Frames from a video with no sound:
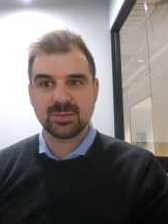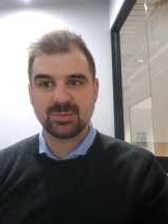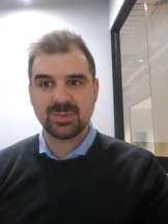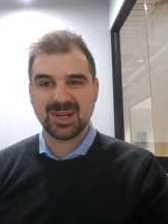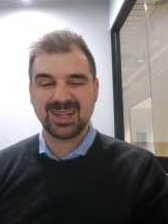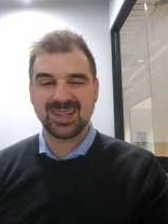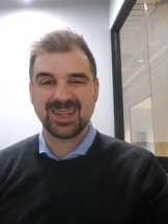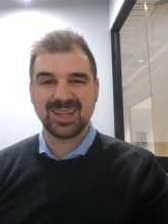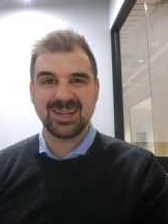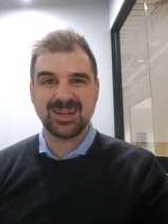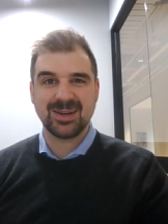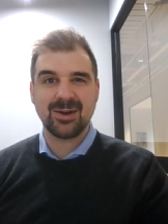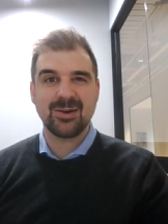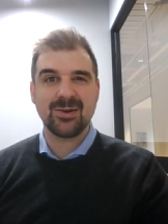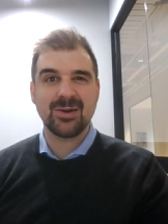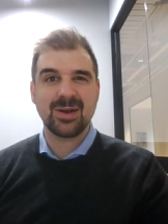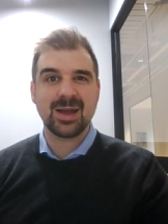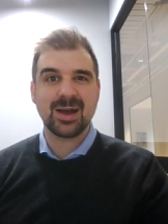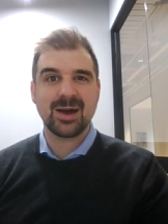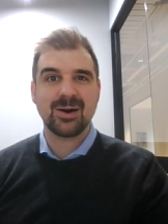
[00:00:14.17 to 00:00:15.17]
I'm going to let you
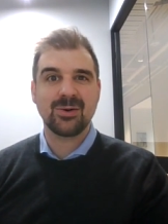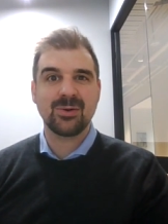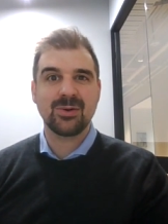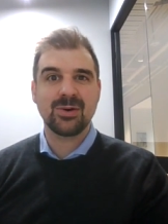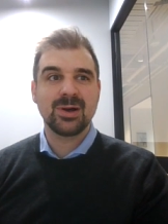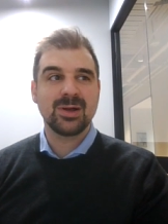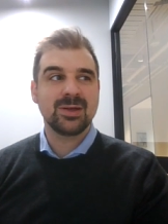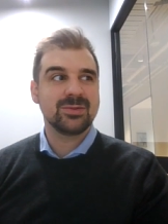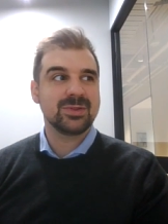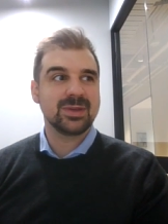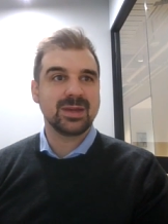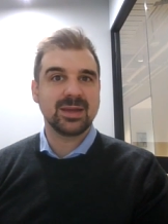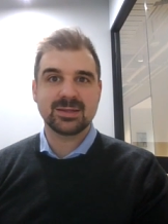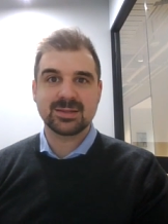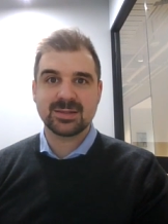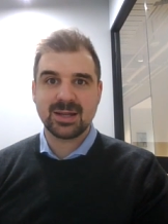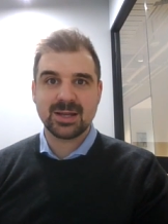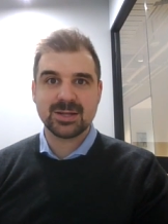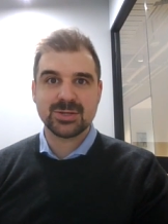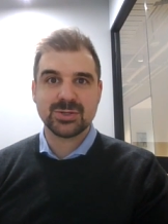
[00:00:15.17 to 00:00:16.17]
know how the
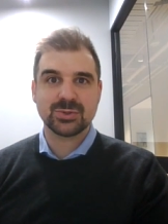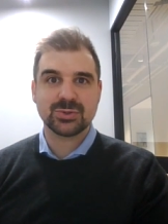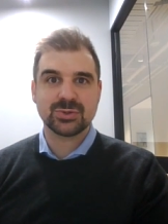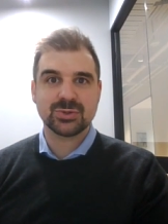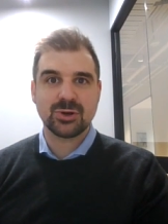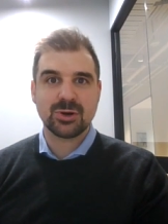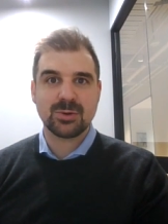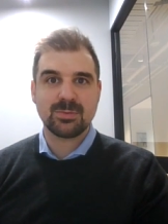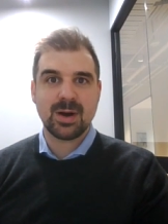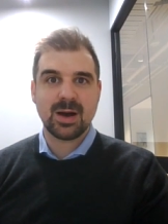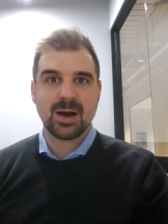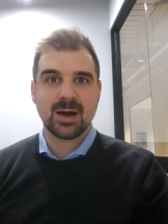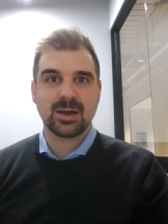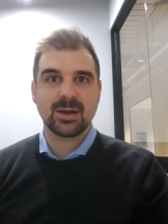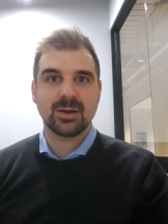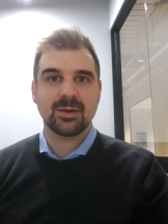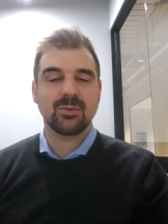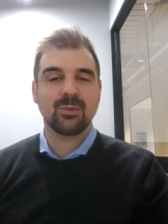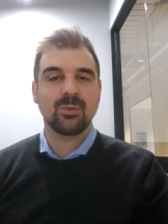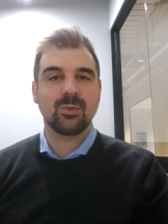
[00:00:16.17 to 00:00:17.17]
international stock
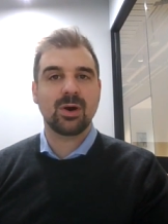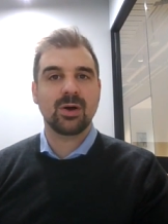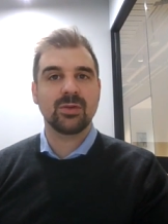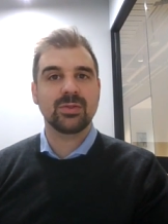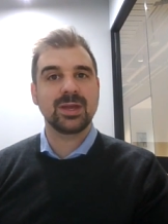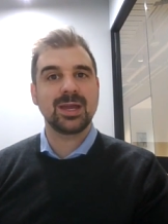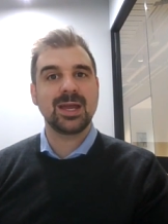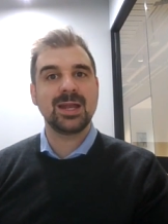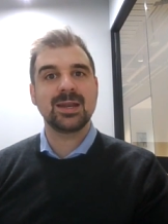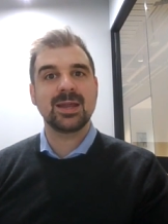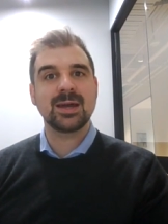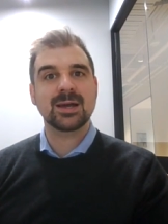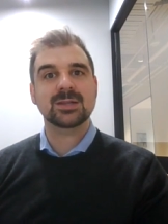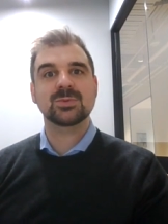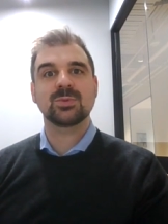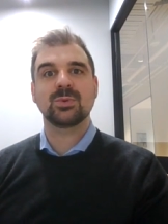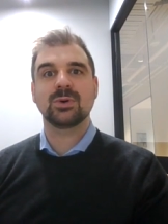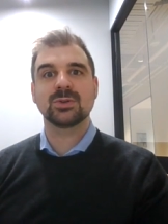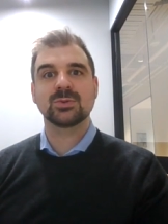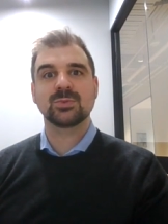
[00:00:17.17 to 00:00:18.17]
market, while the
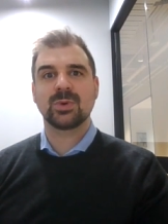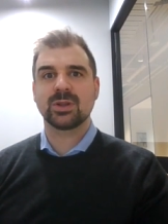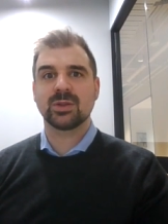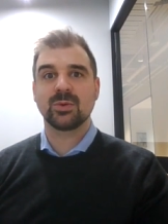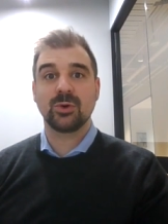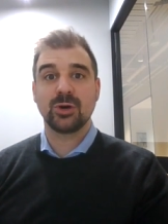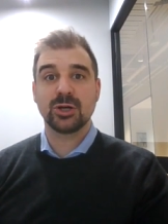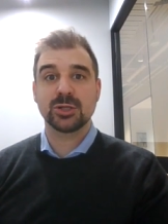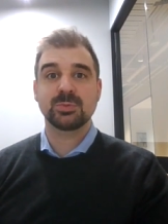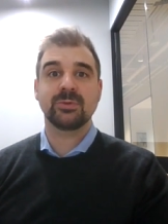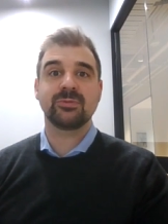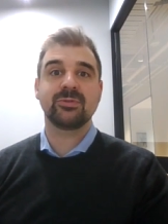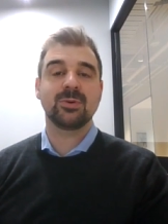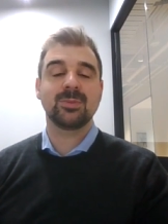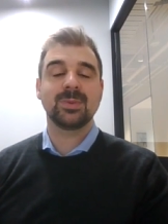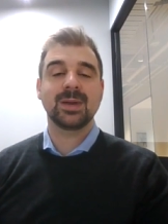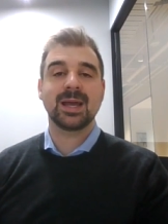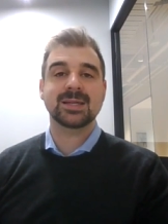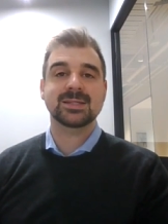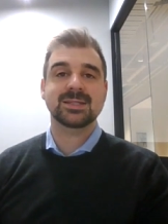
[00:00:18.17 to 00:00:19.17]
index was one of the worst
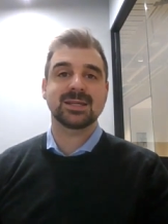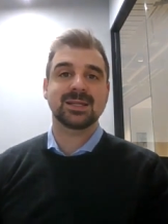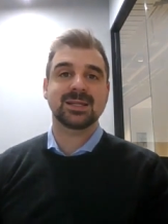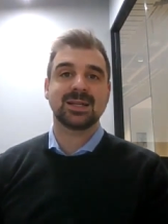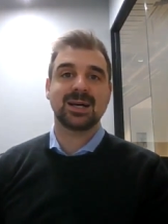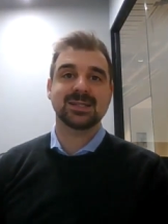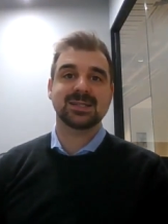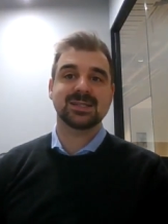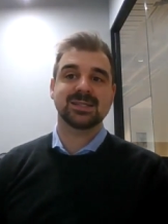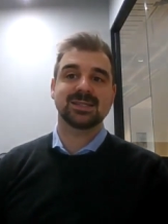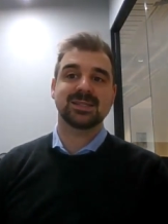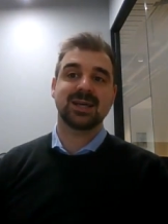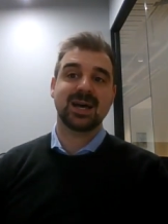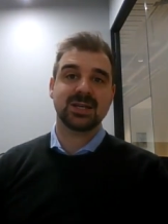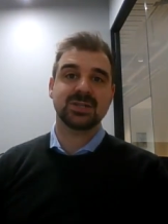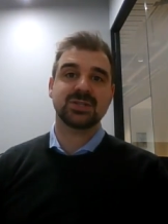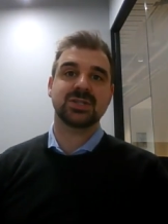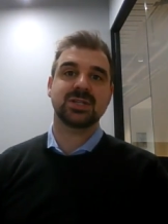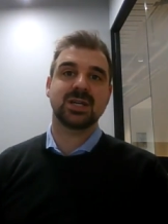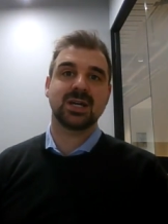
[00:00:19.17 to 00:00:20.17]
performing asset classes
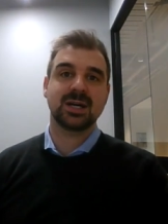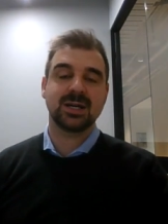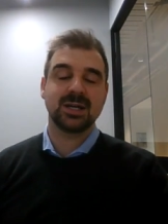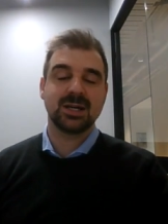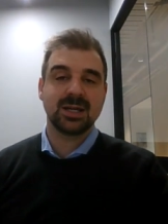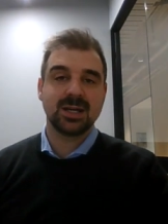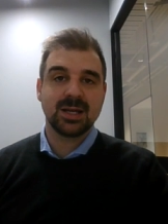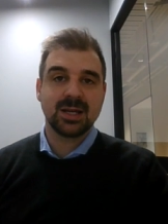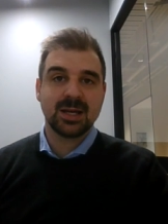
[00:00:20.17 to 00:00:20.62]
last year,